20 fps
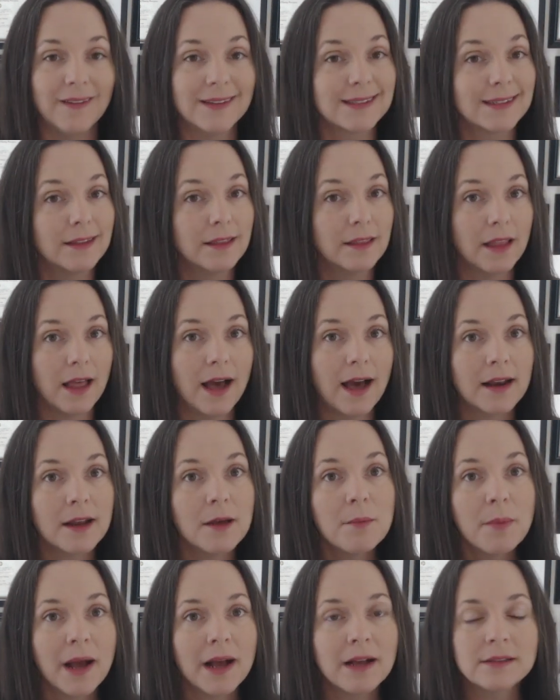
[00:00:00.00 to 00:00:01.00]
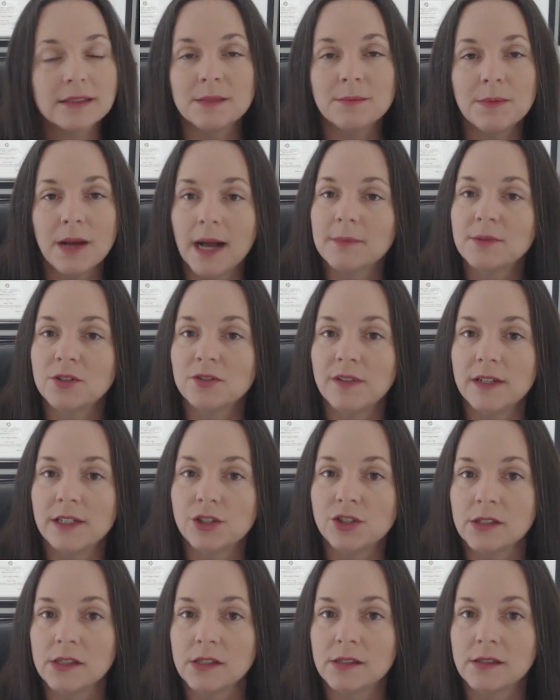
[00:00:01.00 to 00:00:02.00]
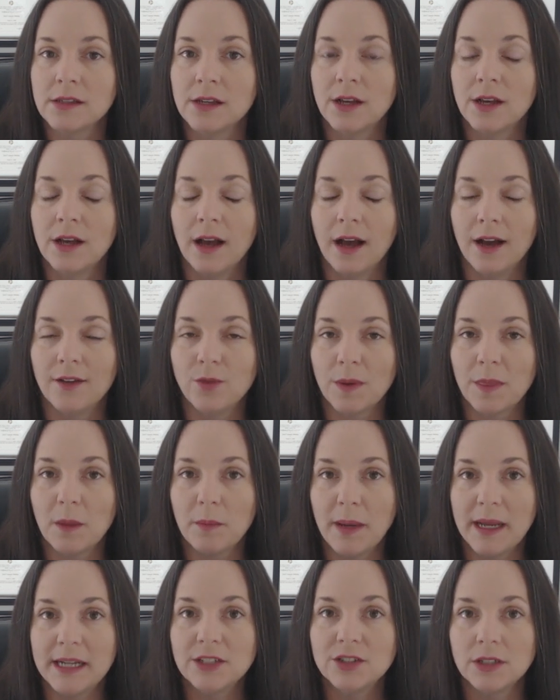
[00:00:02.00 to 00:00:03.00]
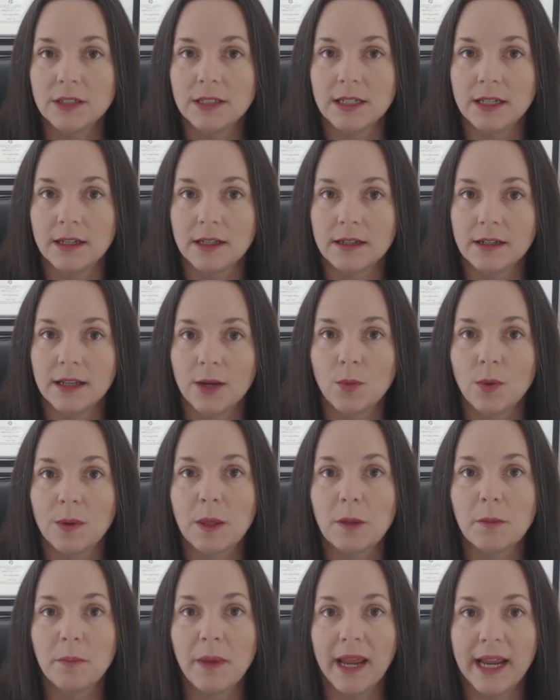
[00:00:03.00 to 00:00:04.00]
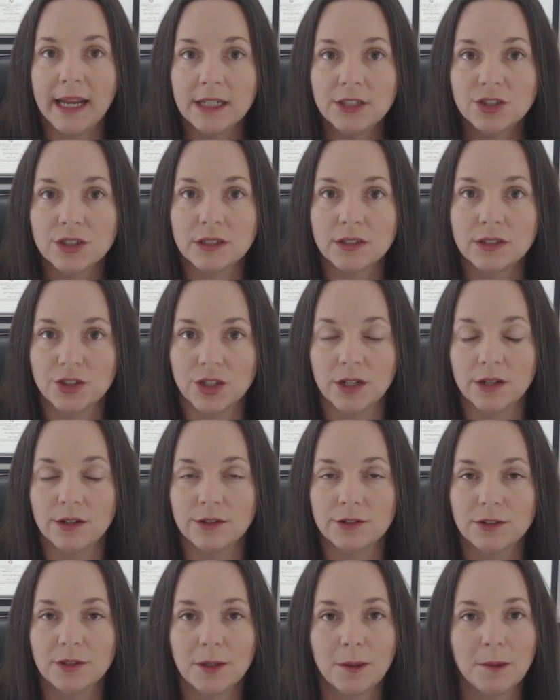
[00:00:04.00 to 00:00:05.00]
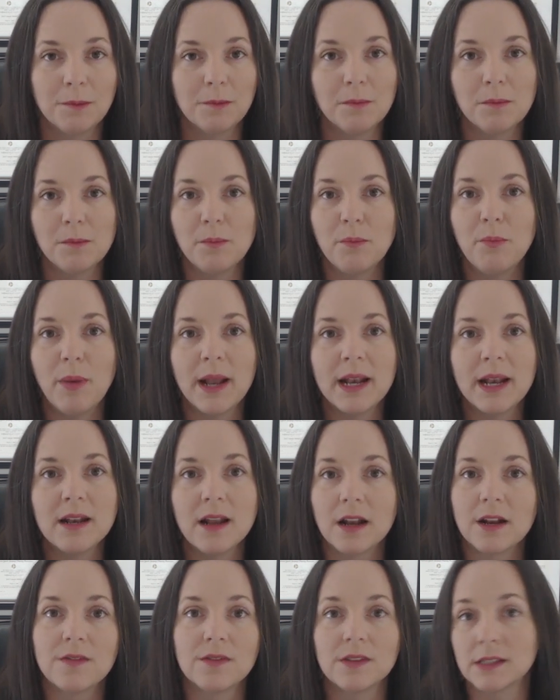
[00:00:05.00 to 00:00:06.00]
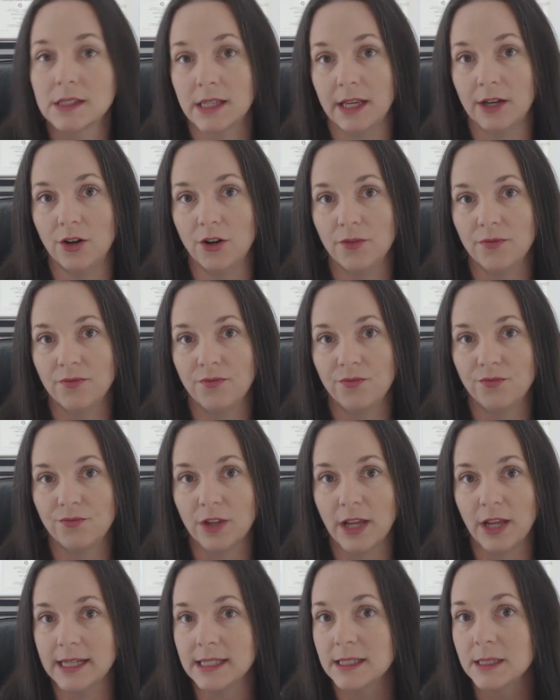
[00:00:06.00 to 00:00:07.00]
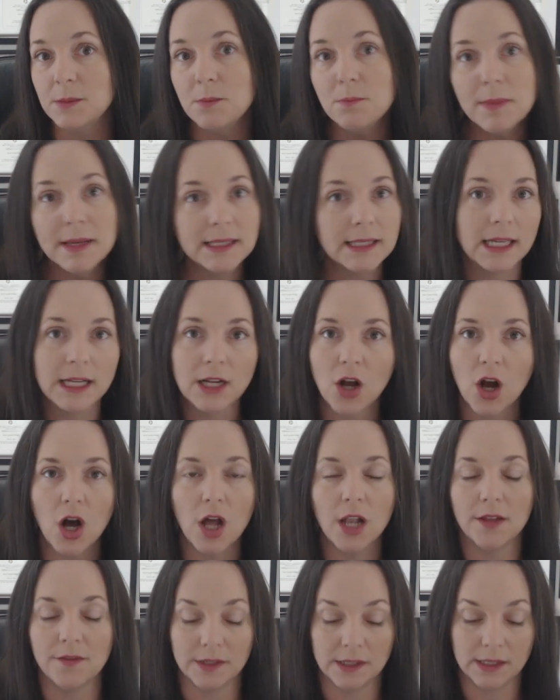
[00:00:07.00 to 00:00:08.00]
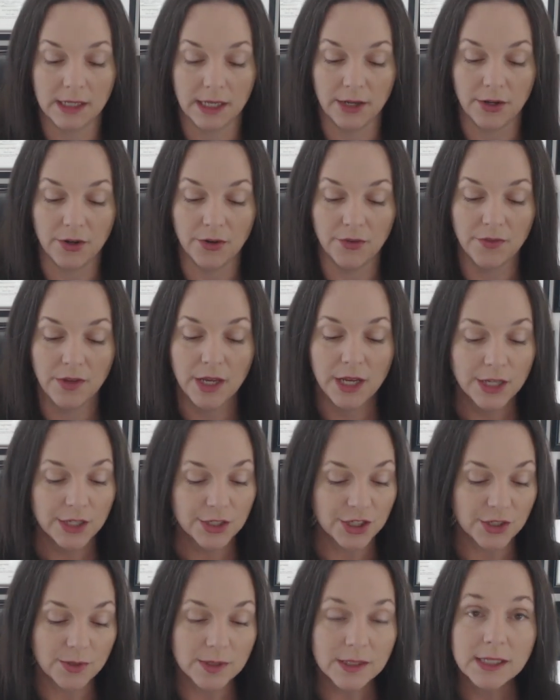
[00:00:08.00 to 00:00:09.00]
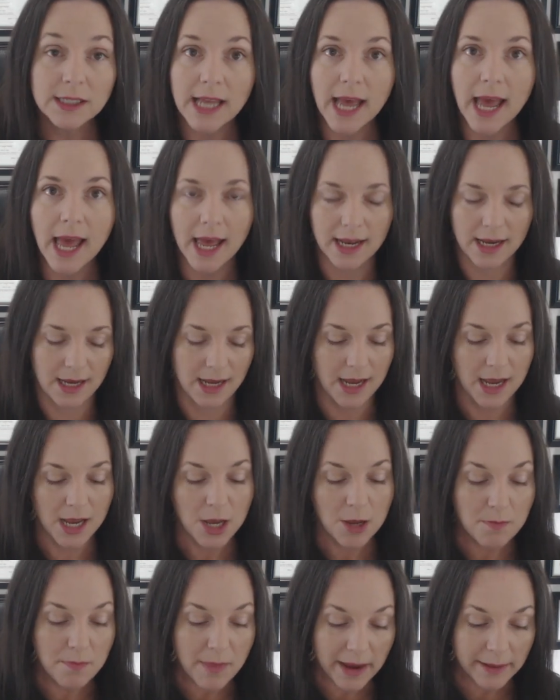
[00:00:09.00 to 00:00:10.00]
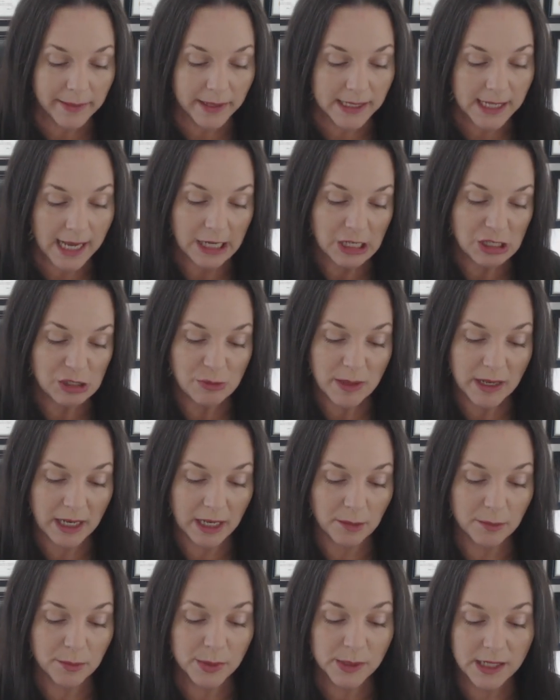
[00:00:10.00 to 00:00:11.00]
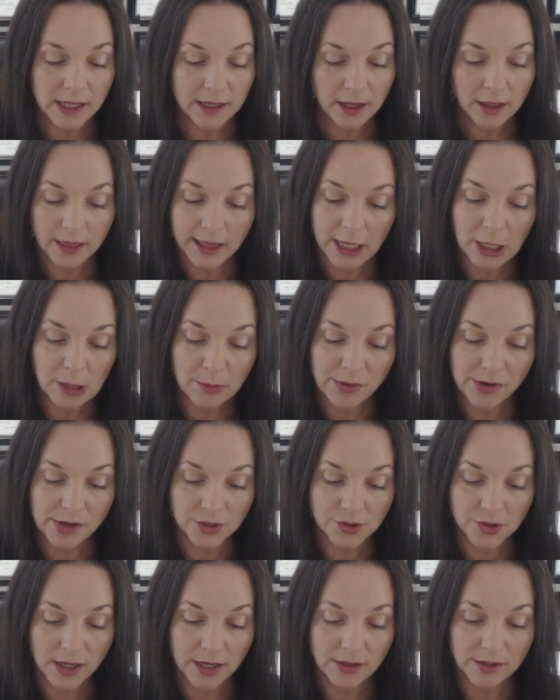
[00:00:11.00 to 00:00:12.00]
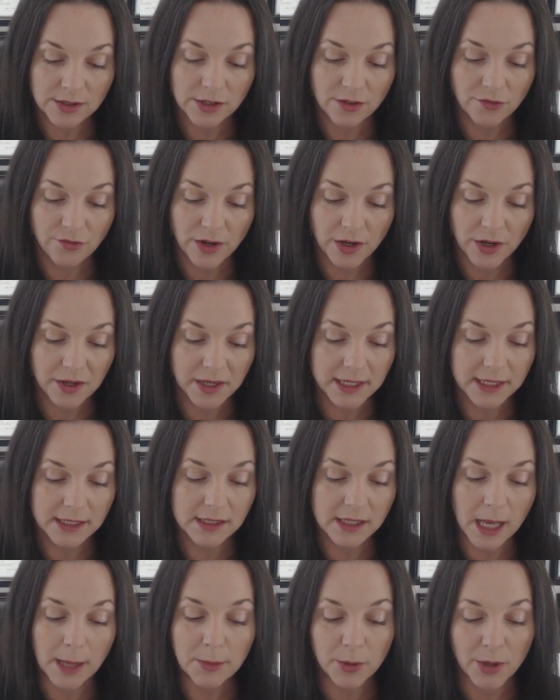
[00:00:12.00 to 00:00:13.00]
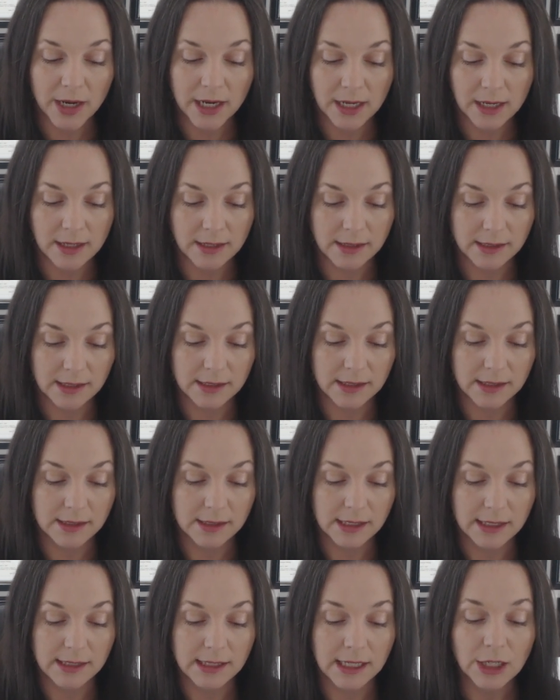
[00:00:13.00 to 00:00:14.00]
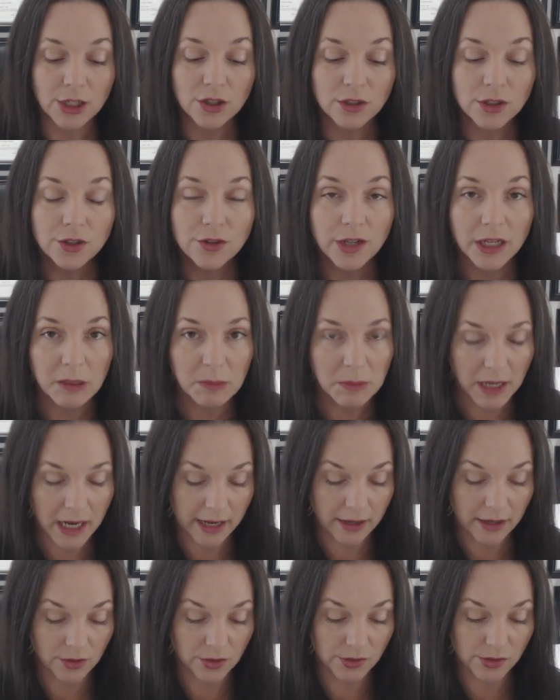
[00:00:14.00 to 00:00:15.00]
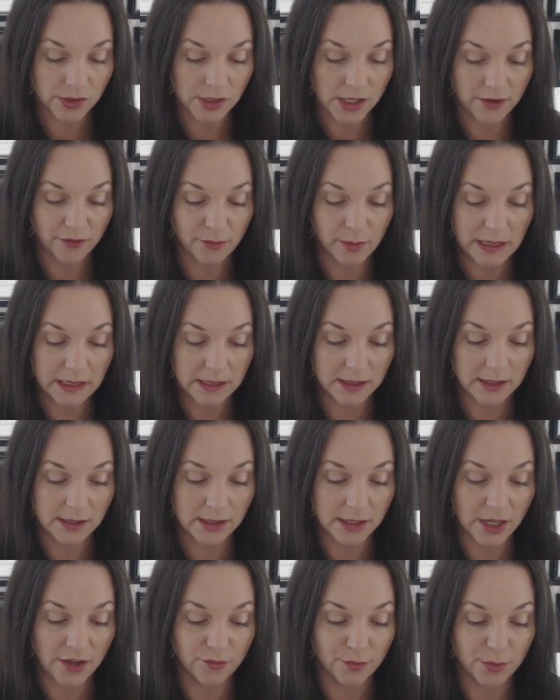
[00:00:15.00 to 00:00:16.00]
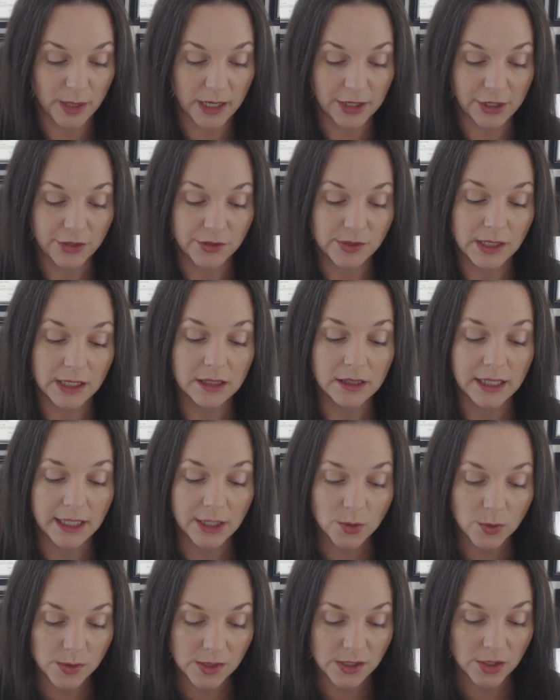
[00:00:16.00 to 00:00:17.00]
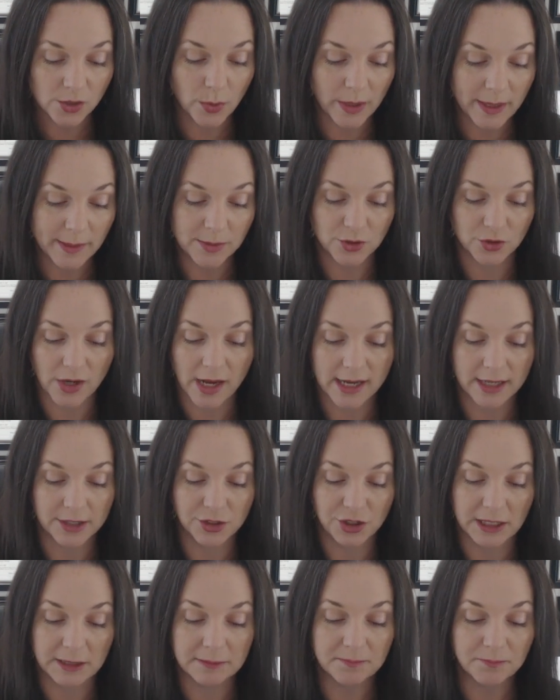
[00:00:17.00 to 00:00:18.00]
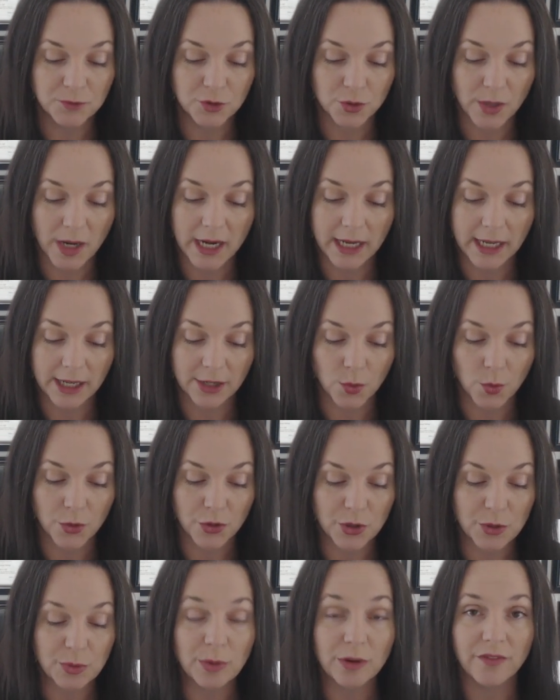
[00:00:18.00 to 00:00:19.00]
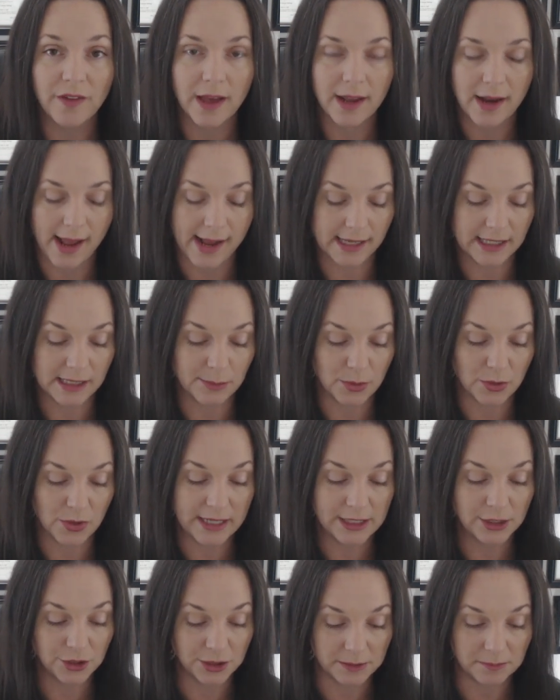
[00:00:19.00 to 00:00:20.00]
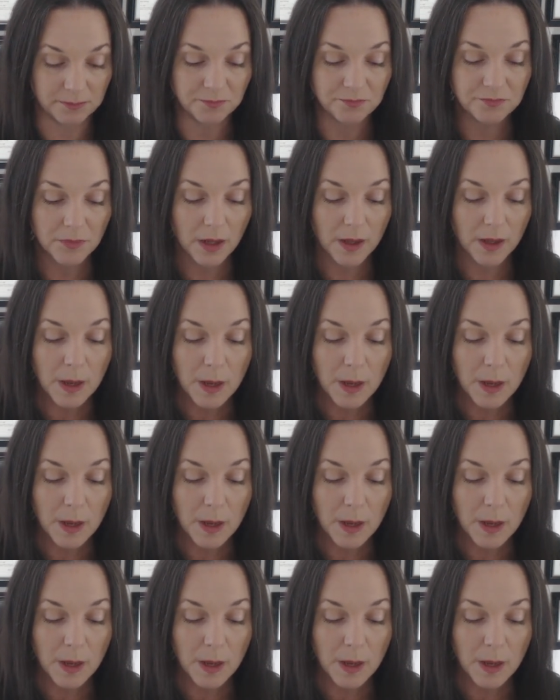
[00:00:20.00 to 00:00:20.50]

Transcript: That's a lot about some observations of what the patient did and what the patient showed, but none of the skill. Okay? It's missing all of the skill. So instead, maybe documenting presented therapeutic trials of various upgraded consistencies, including mechanical soft meats and soft bread, using lingual sweep strategy training in order to prevent aspiration.